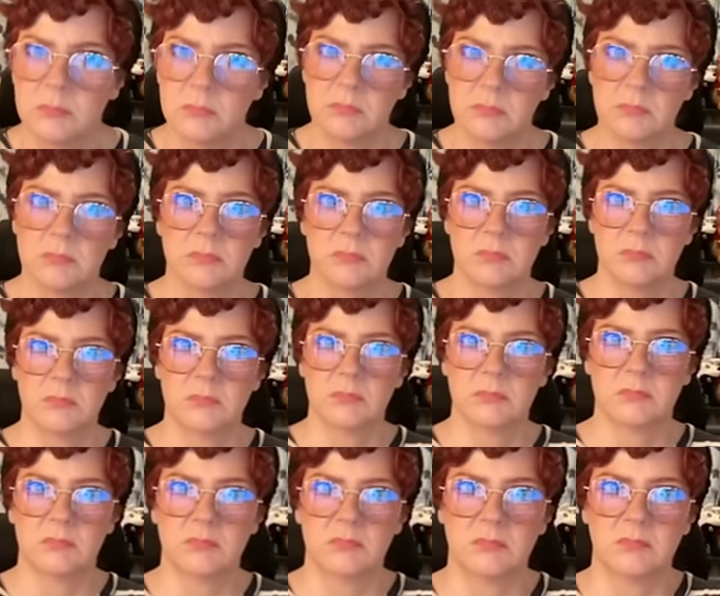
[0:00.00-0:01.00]

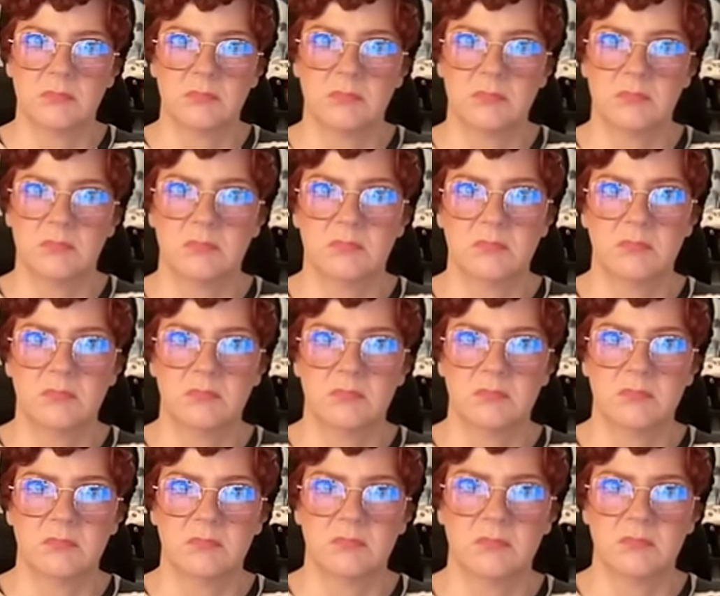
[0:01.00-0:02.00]

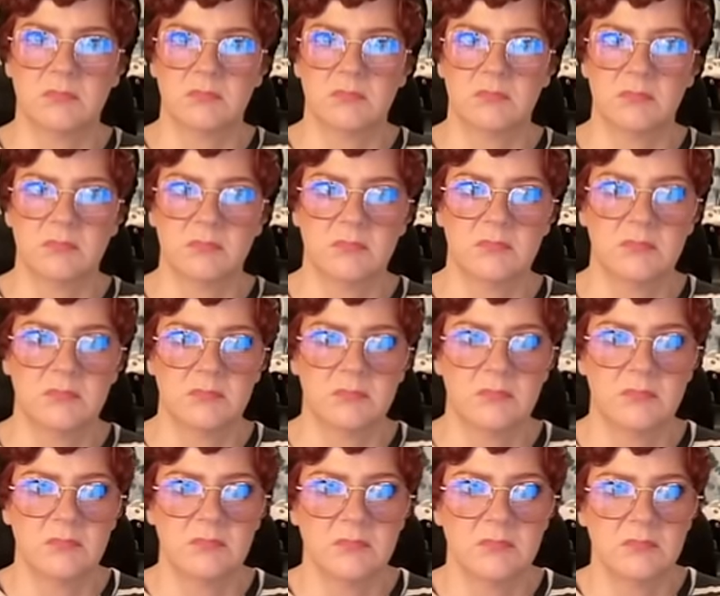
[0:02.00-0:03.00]

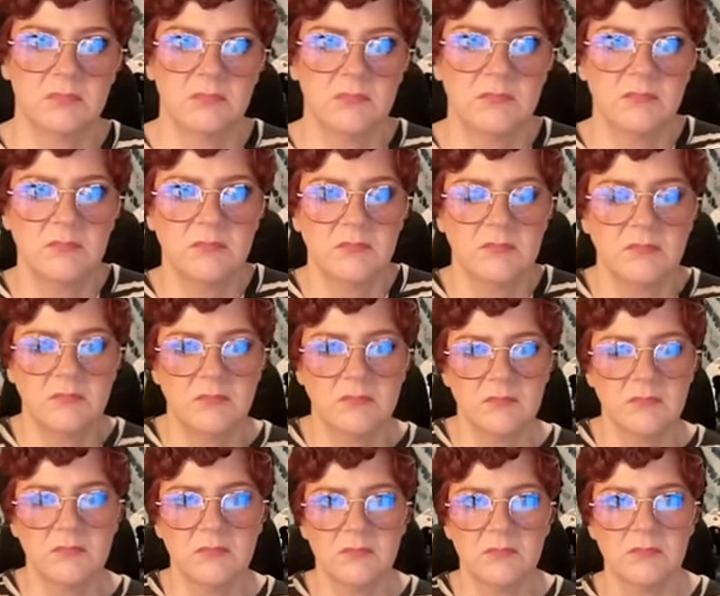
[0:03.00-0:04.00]

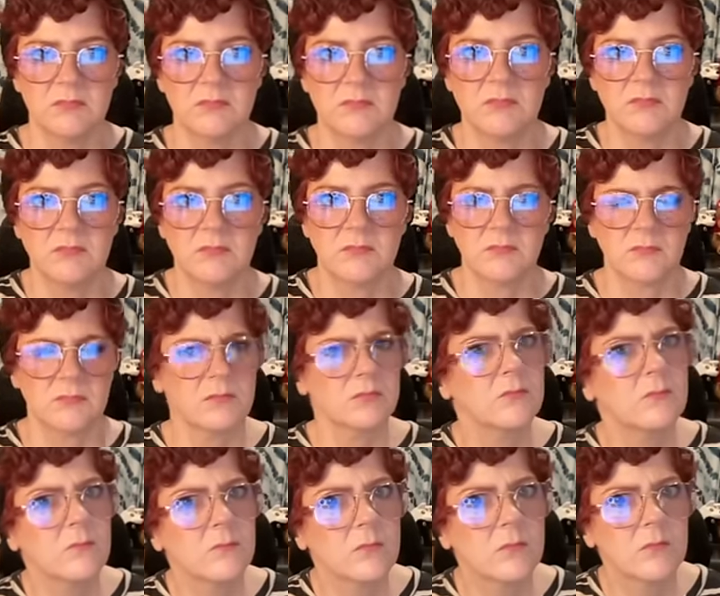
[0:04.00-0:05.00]

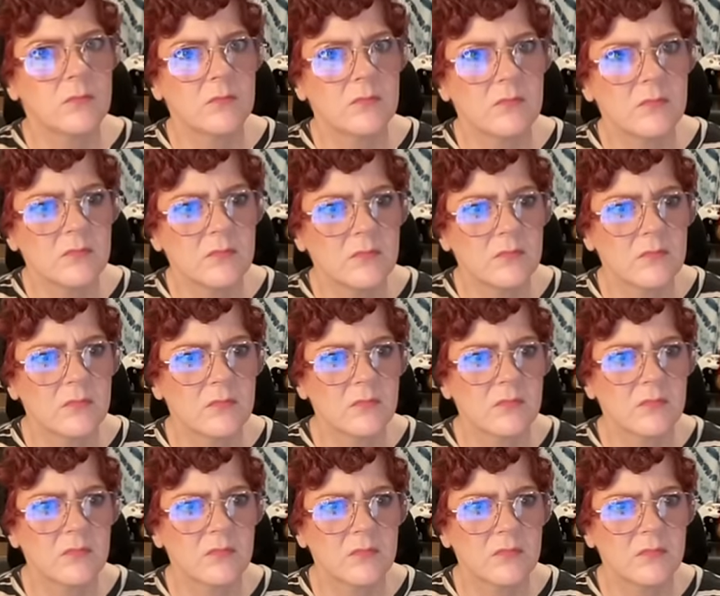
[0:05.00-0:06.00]

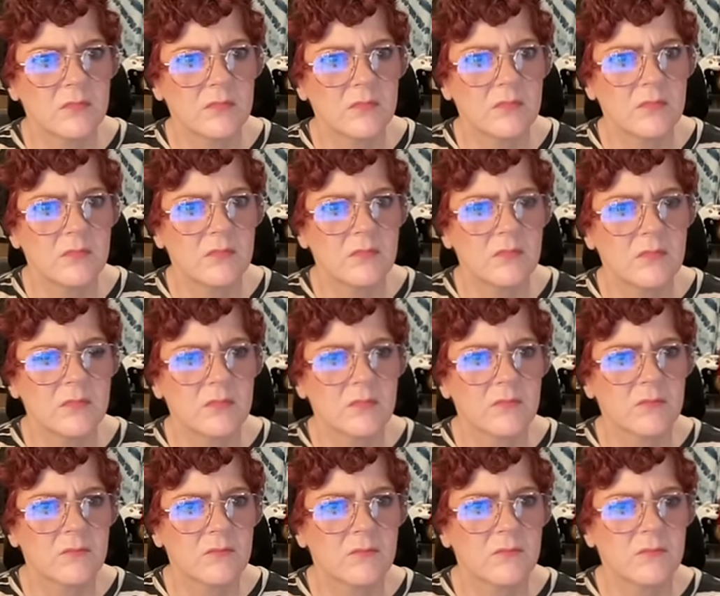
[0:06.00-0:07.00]

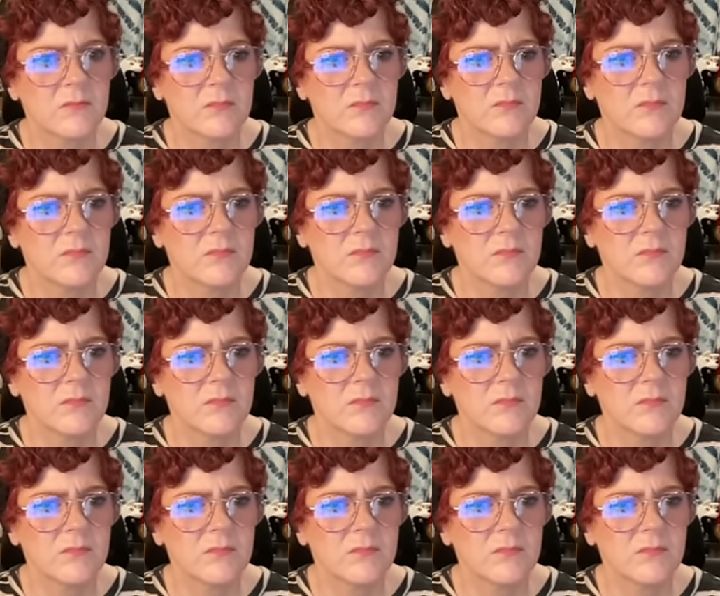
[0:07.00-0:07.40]
(not speaking)